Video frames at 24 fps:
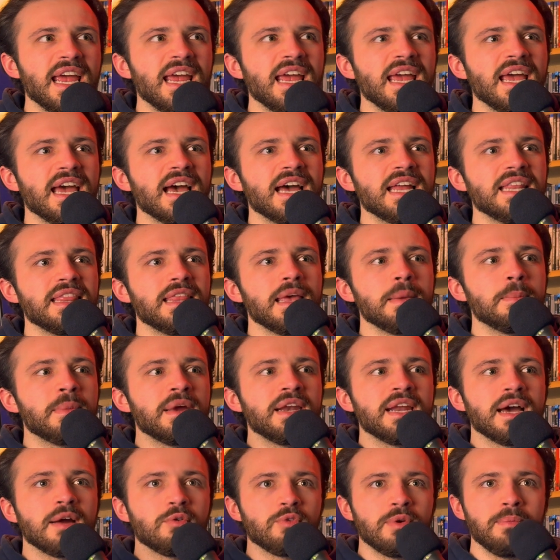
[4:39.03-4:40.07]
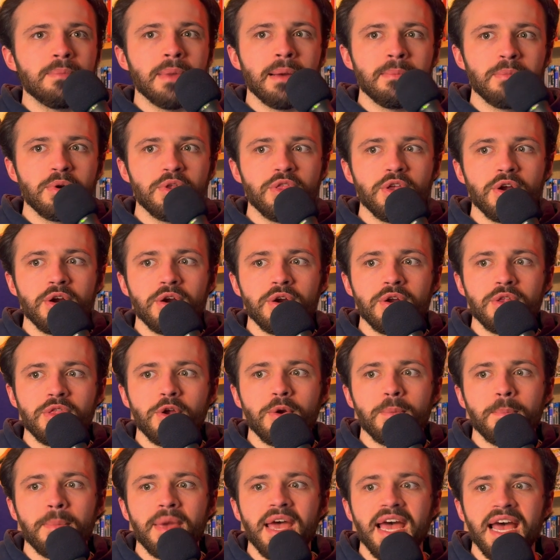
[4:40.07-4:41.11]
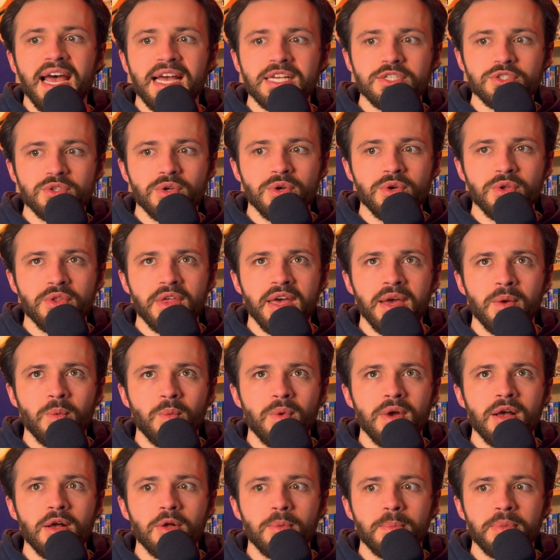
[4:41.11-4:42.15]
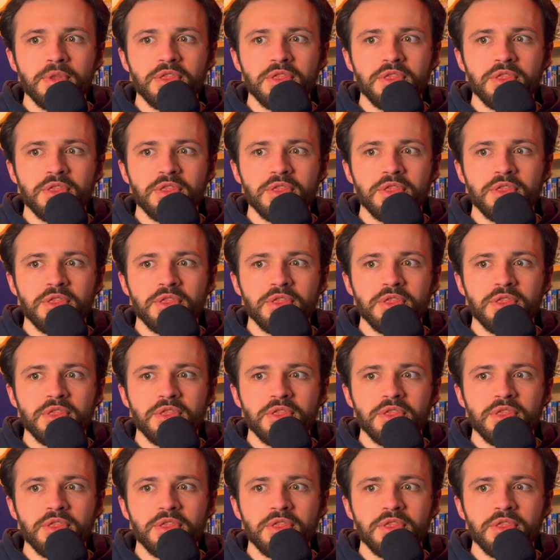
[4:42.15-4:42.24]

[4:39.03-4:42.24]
and they might not remember their past all that well,